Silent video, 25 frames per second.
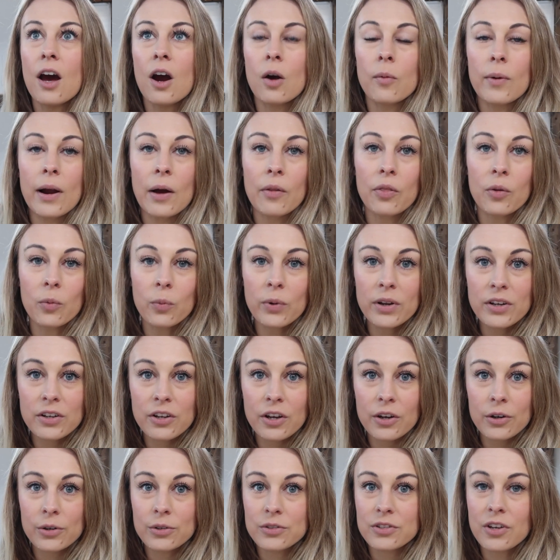around the
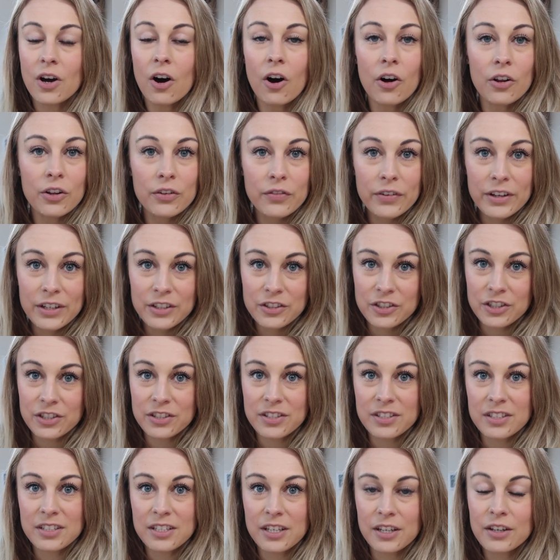windows, all of it
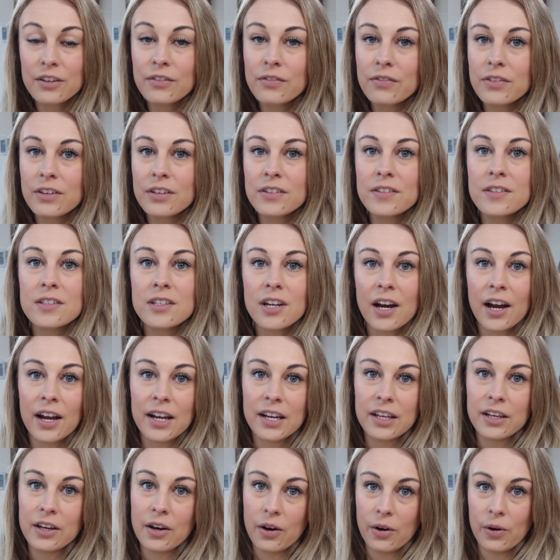just give this
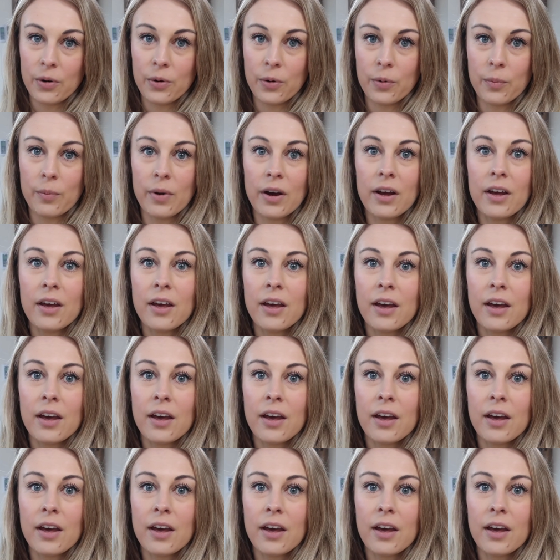tiny home